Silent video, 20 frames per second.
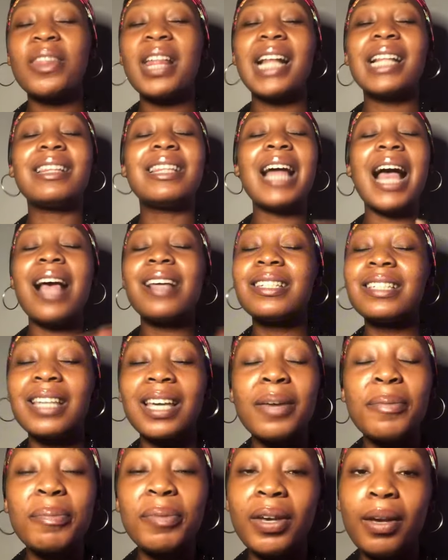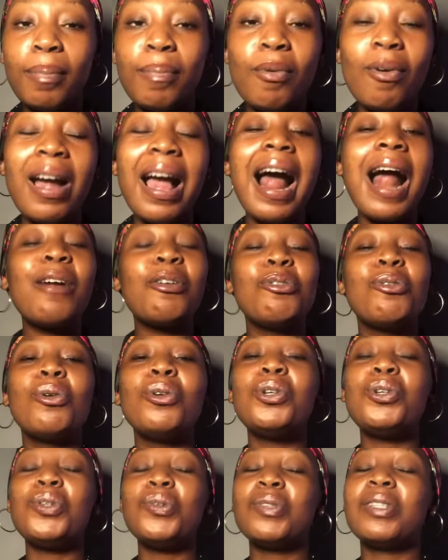that dark skin people
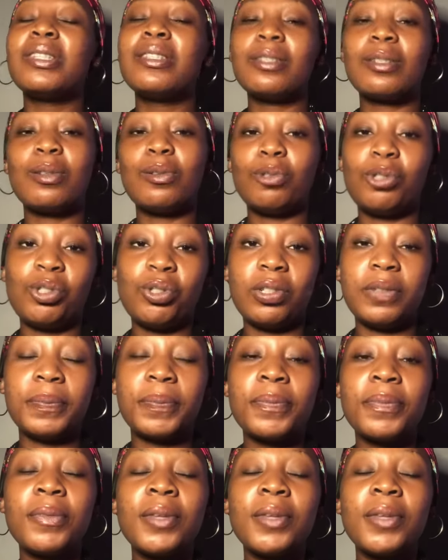cannot use this lotion.